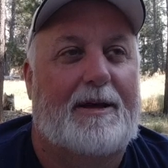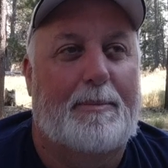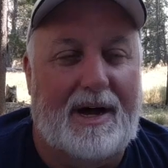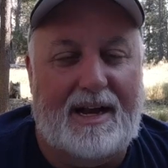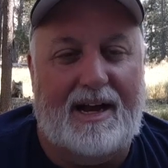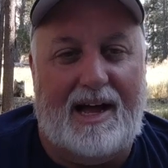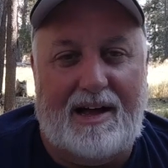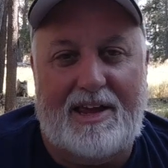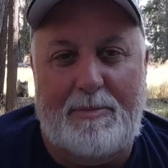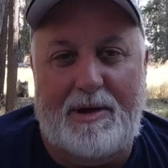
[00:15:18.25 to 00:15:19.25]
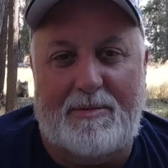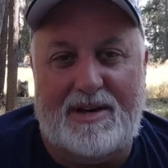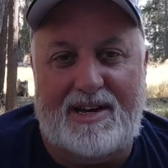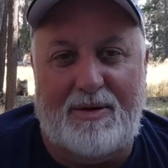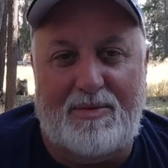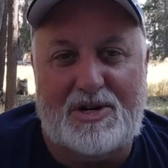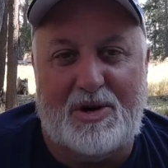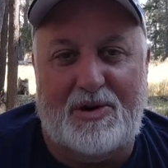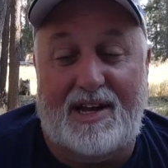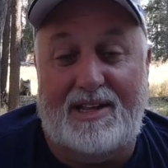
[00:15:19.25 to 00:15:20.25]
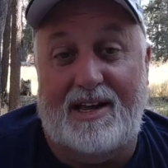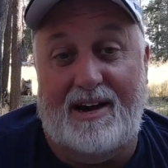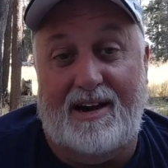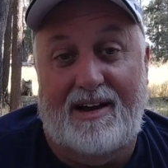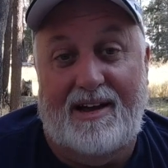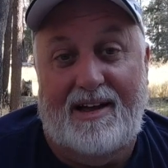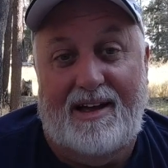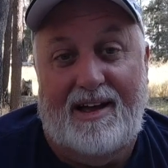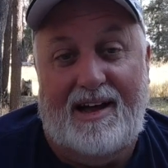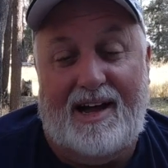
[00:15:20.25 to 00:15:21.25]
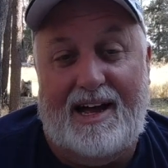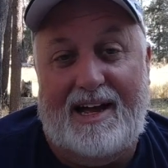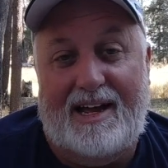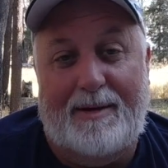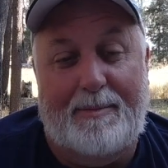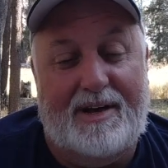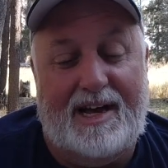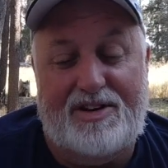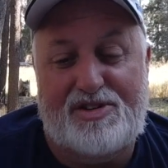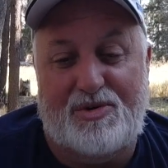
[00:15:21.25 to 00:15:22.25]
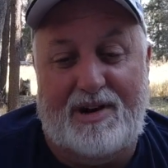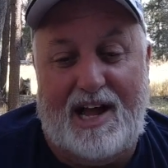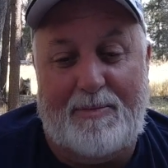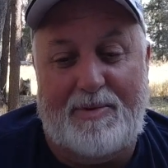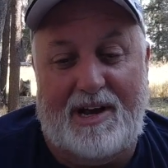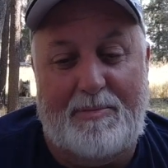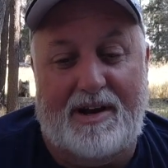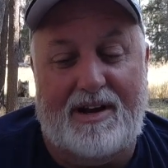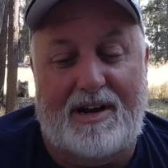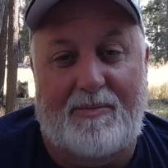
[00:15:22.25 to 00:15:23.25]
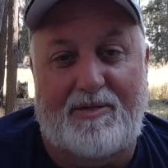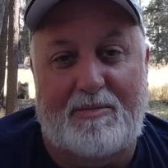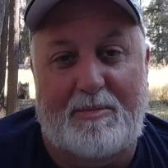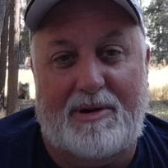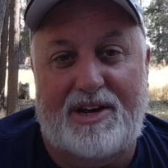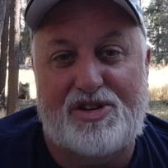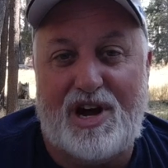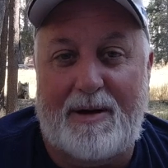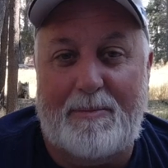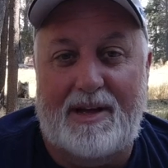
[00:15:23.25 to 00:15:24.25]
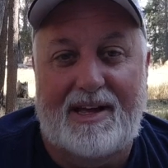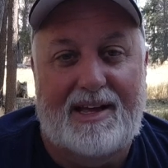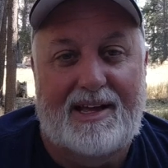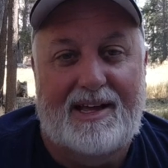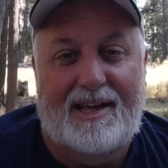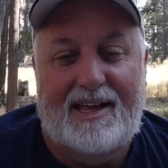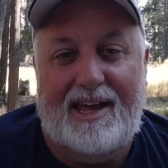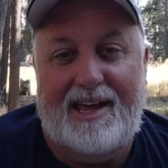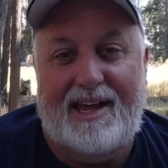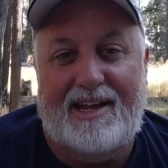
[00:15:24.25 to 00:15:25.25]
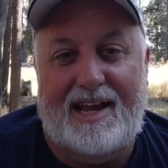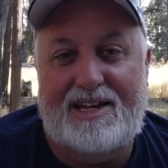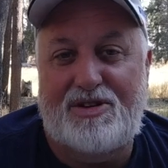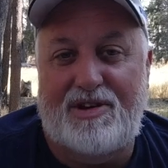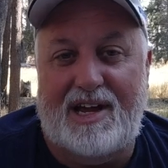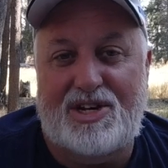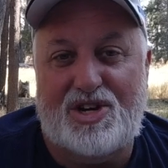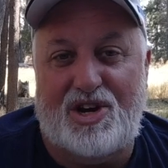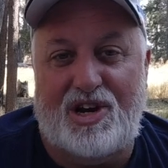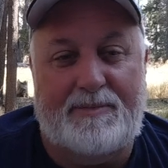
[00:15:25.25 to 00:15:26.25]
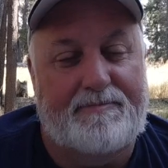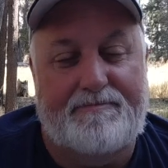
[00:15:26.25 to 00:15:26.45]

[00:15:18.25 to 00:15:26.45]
But I'll keep you up to date what's going on there. I'm not sure what happened. I picked it up from the bike shop, and as you guys saw,